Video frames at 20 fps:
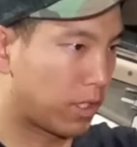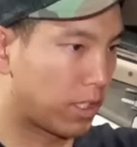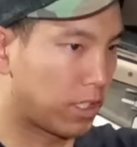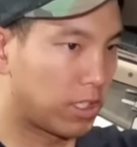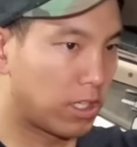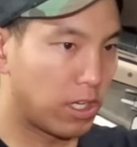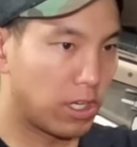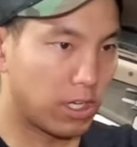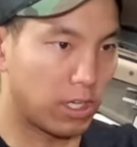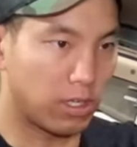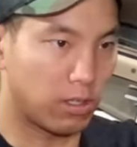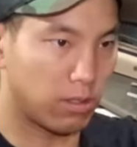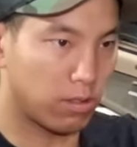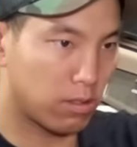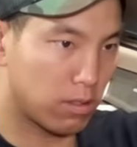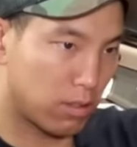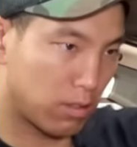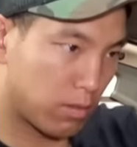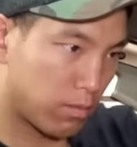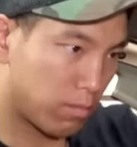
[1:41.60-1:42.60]
on the gun,
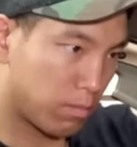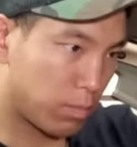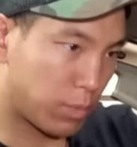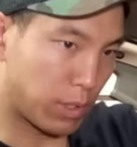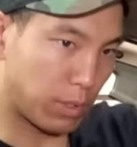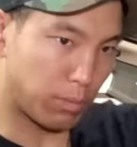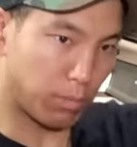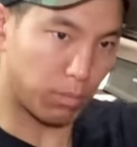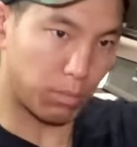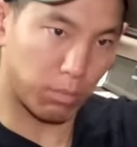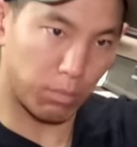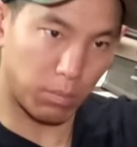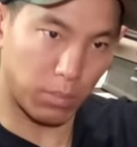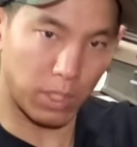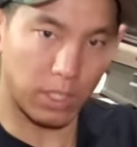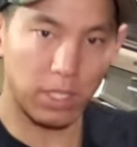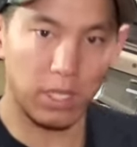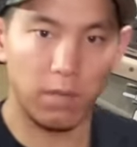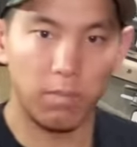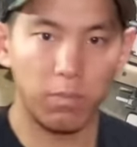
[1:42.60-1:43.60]
but
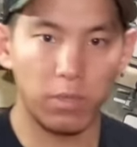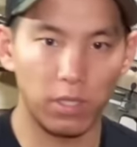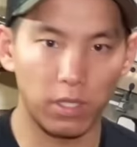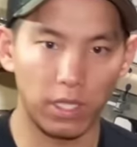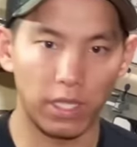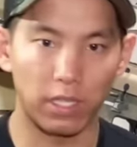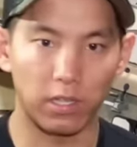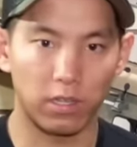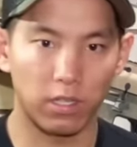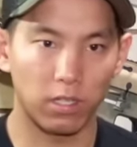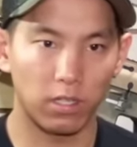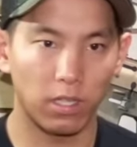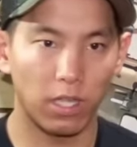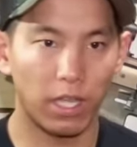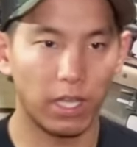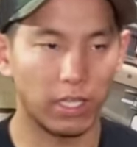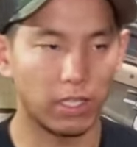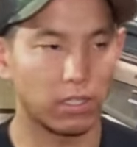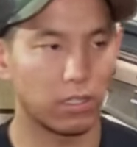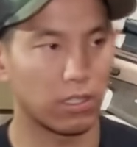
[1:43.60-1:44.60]
manipulate the
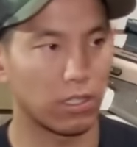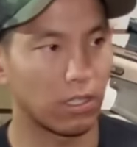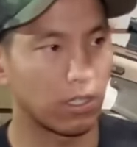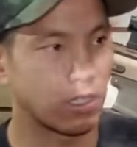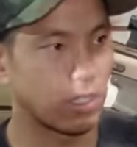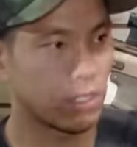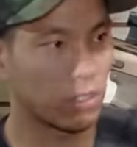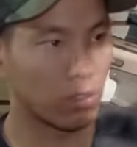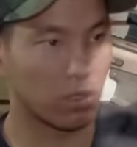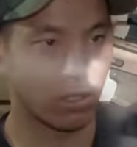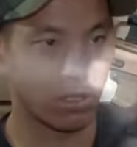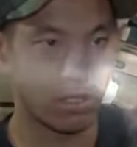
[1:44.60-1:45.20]
light, and you